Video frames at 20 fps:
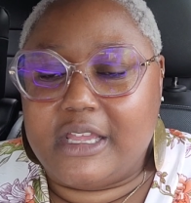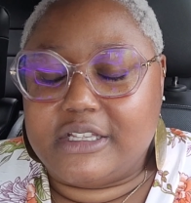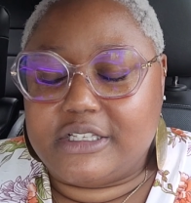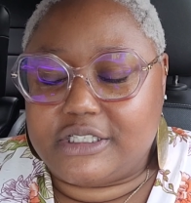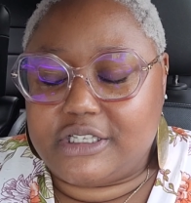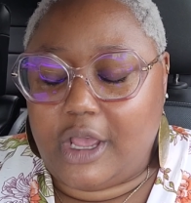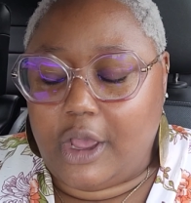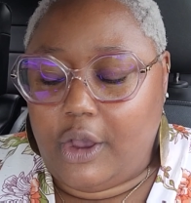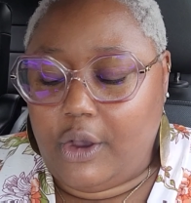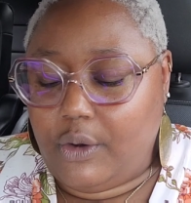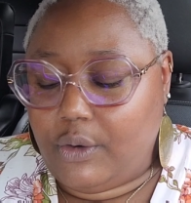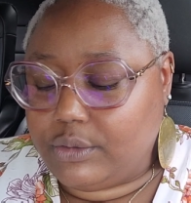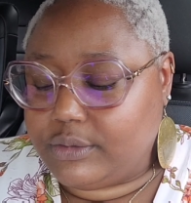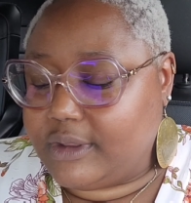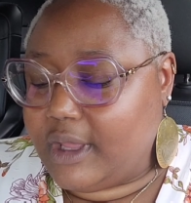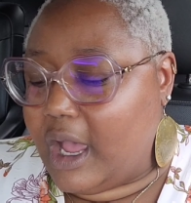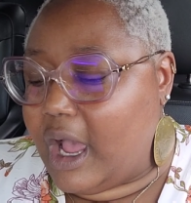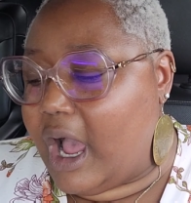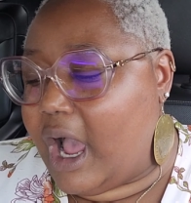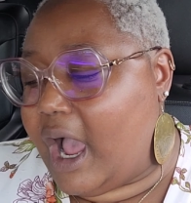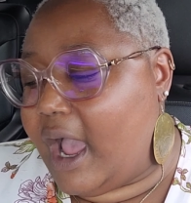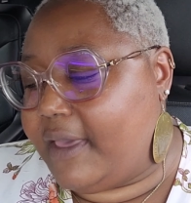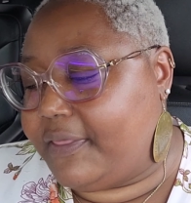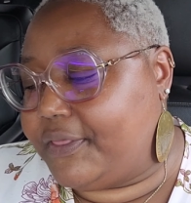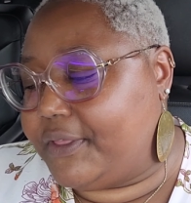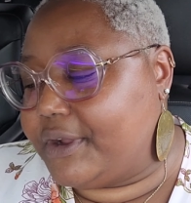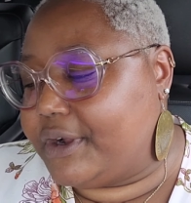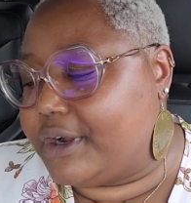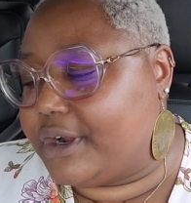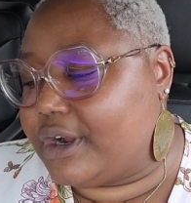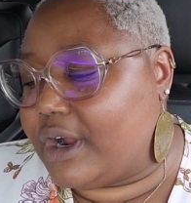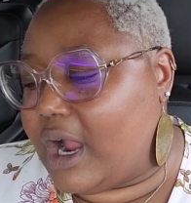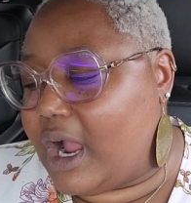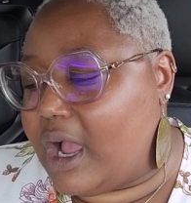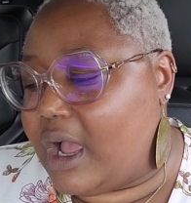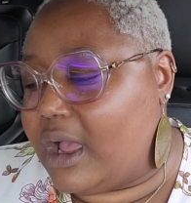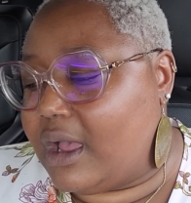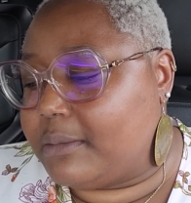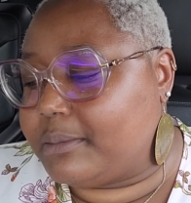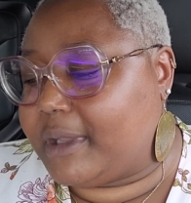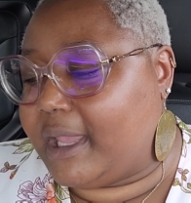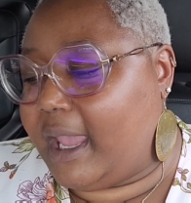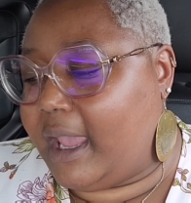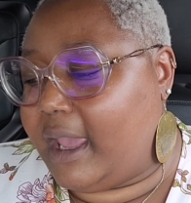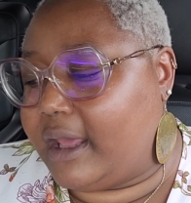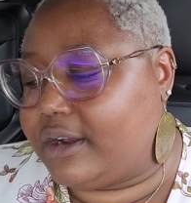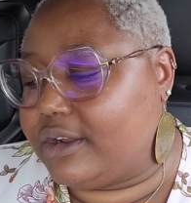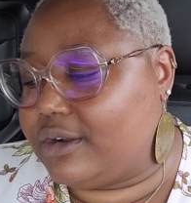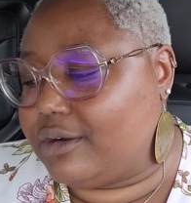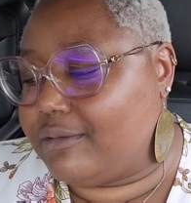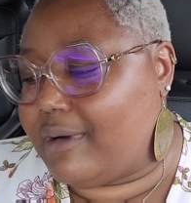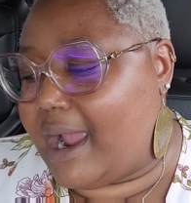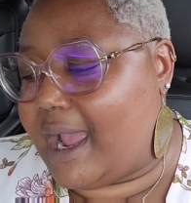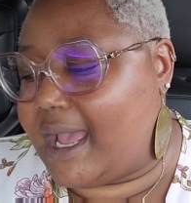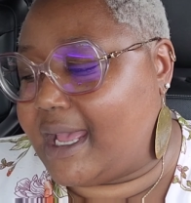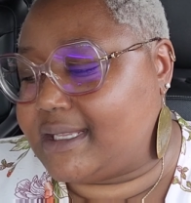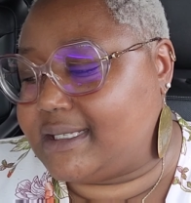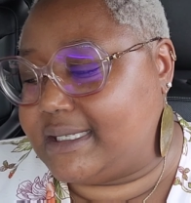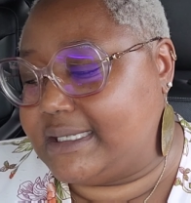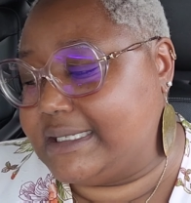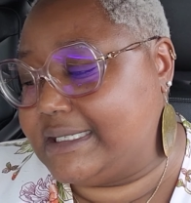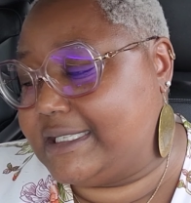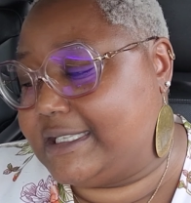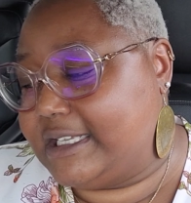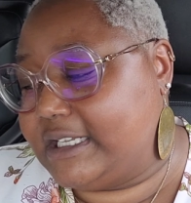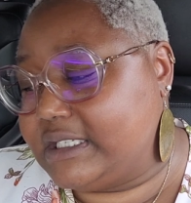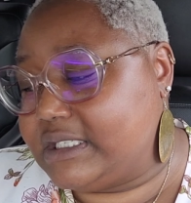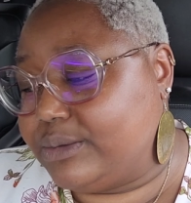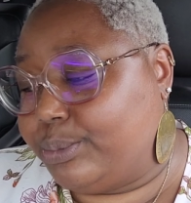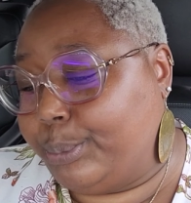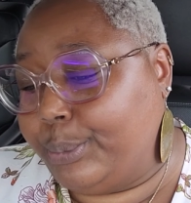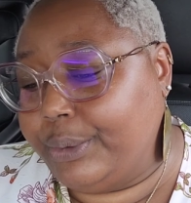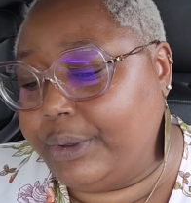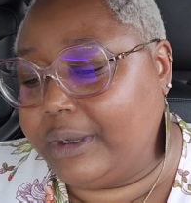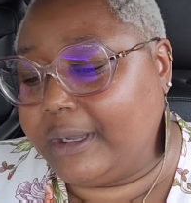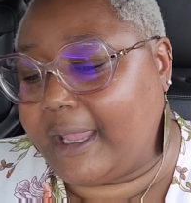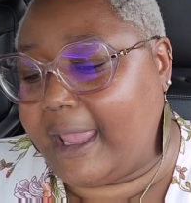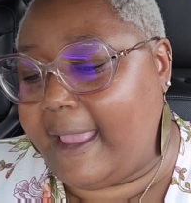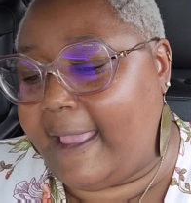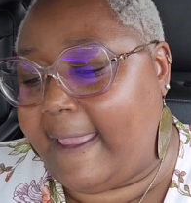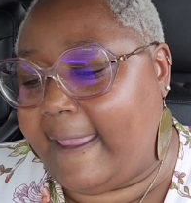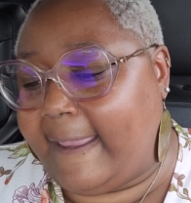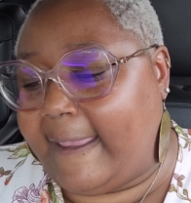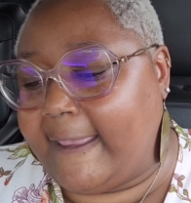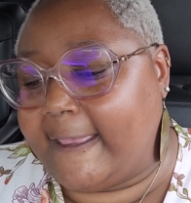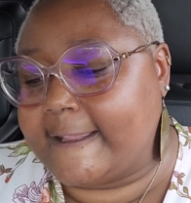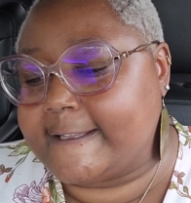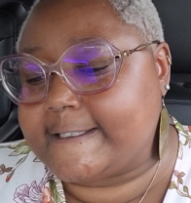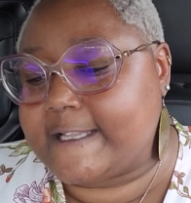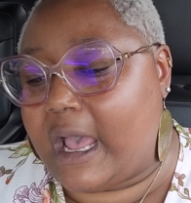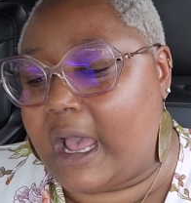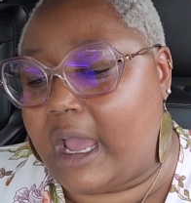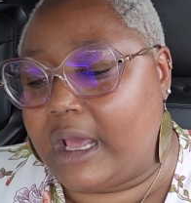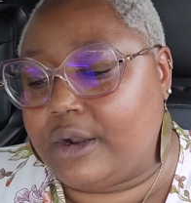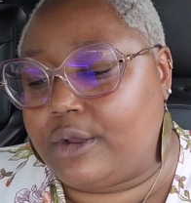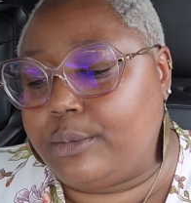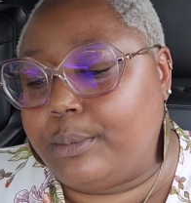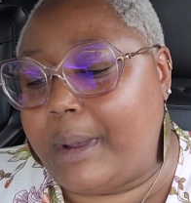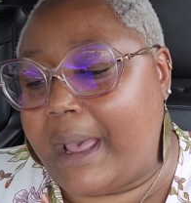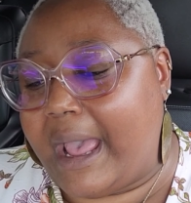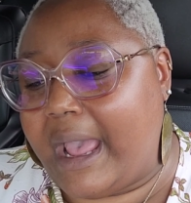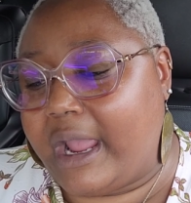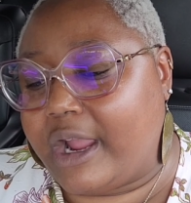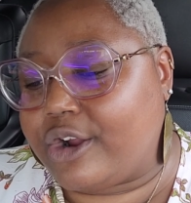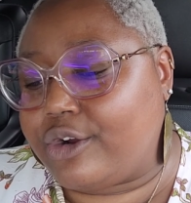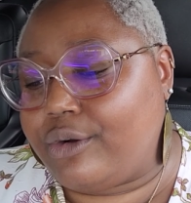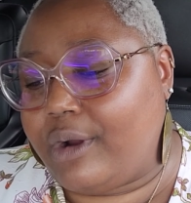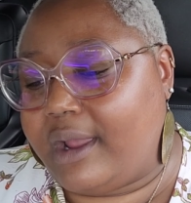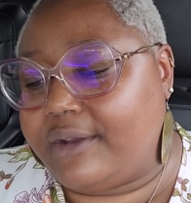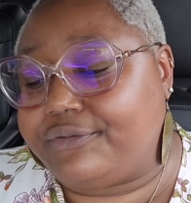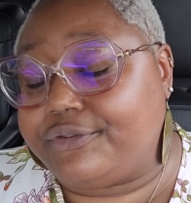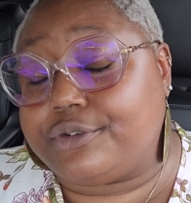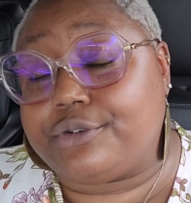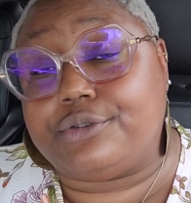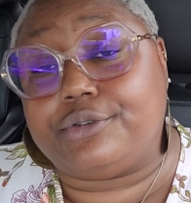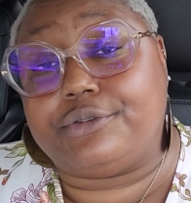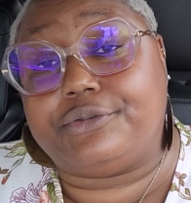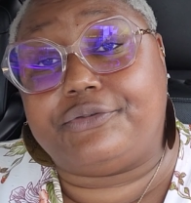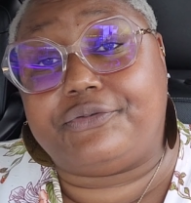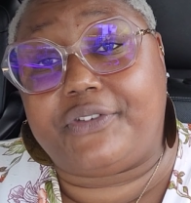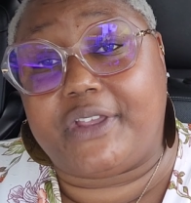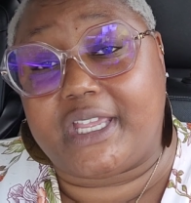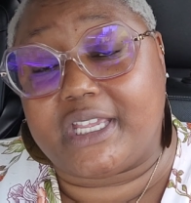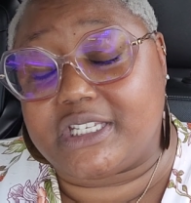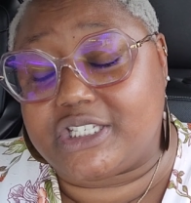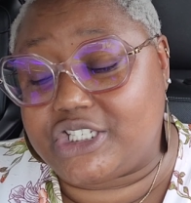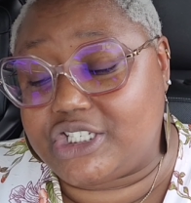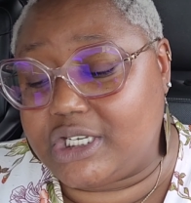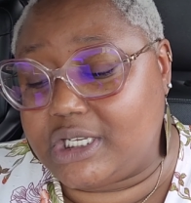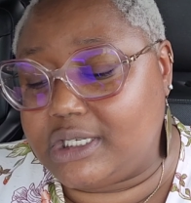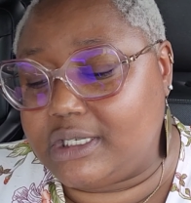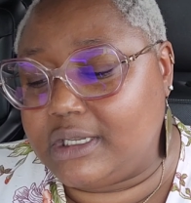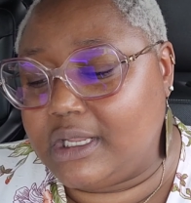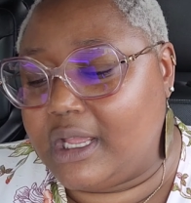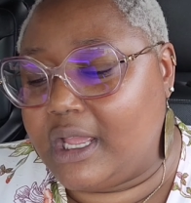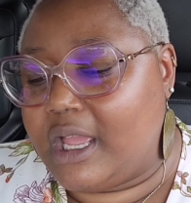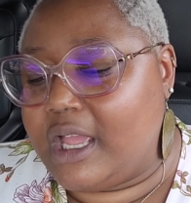So the author um, categorizes this book as autobiographical fiction.